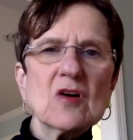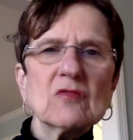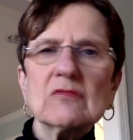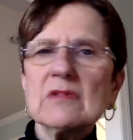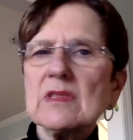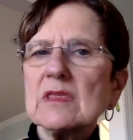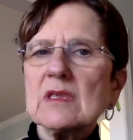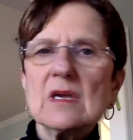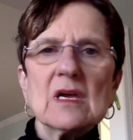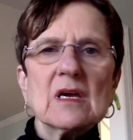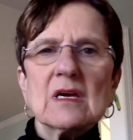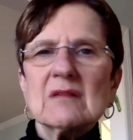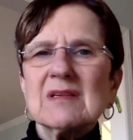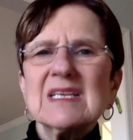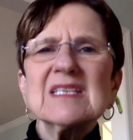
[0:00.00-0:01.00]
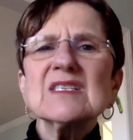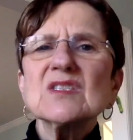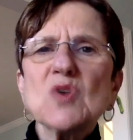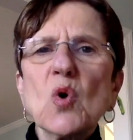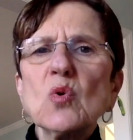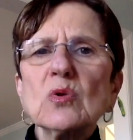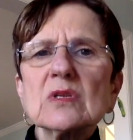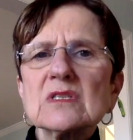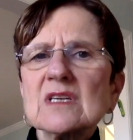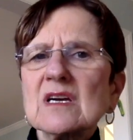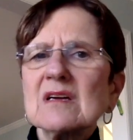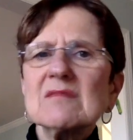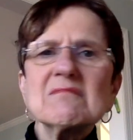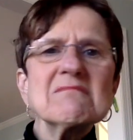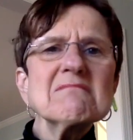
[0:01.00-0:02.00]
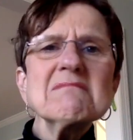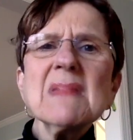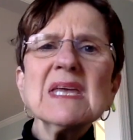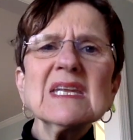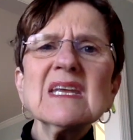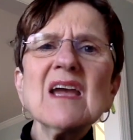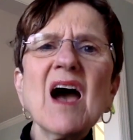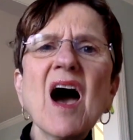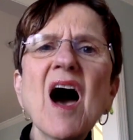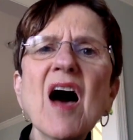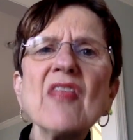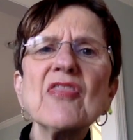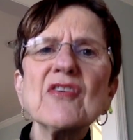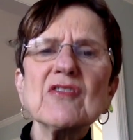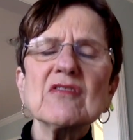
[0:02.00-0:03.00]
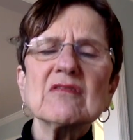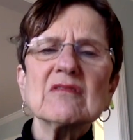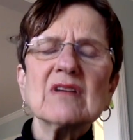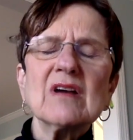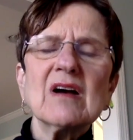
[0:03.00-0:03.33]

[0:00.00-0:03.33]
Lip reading: with Isolde, many other